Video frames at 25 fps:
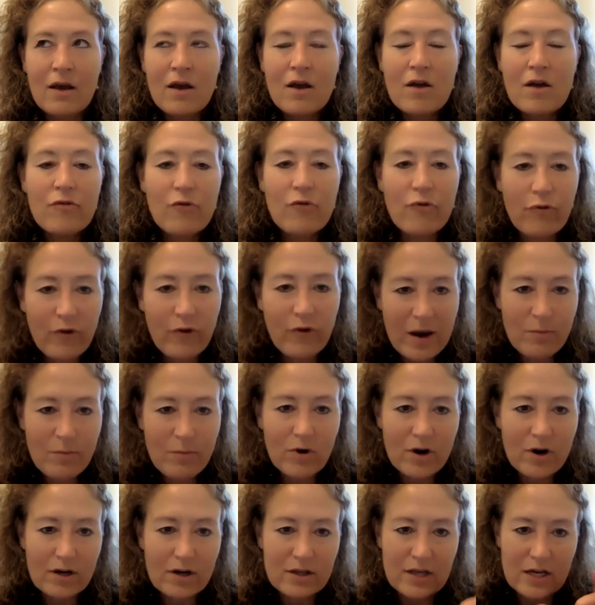
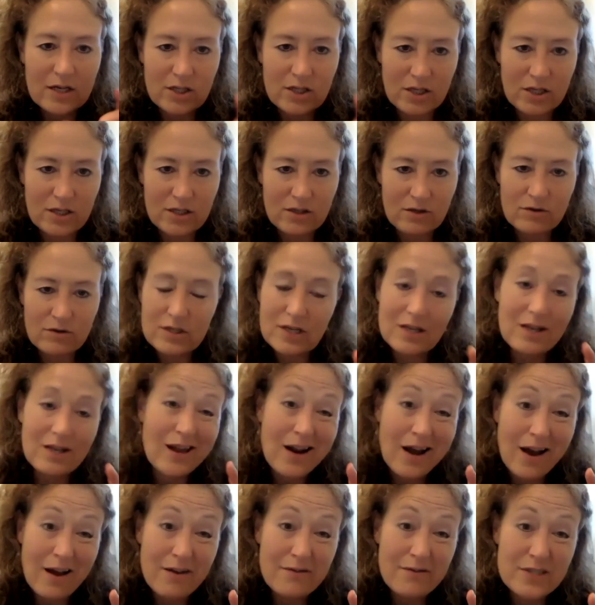framework that she's using that
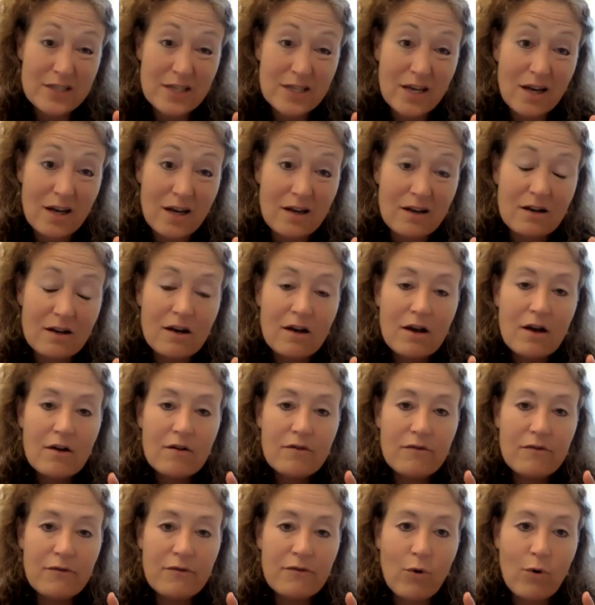I've seen
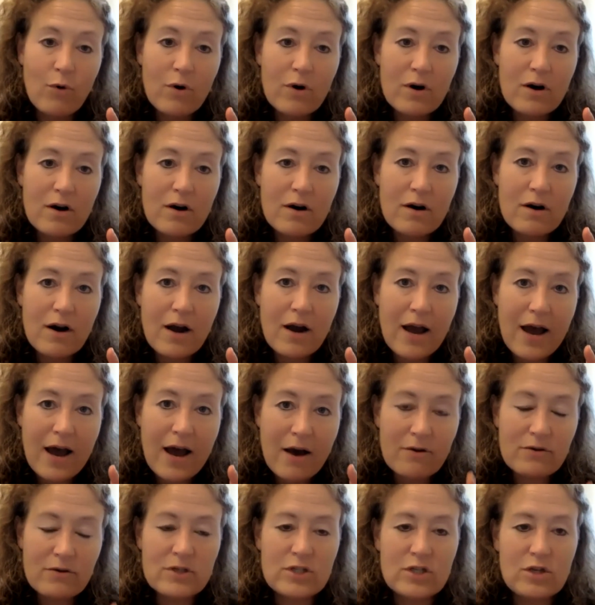for
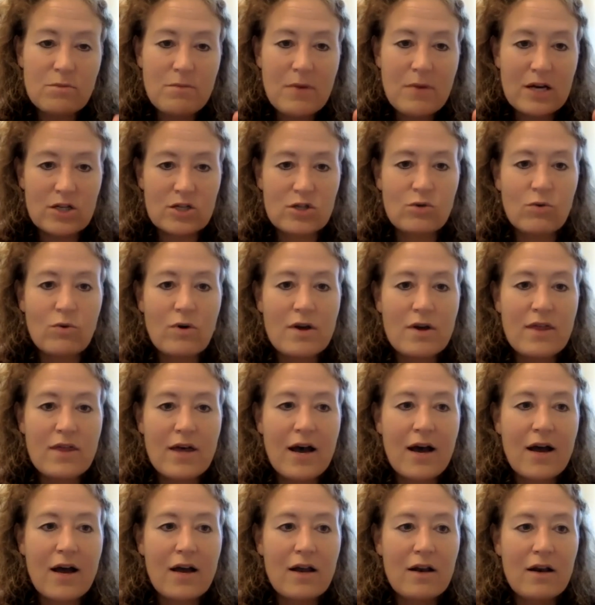how to make sure
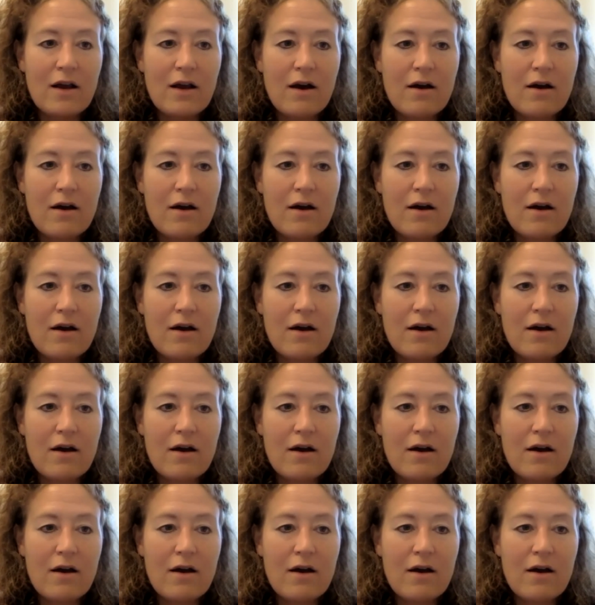that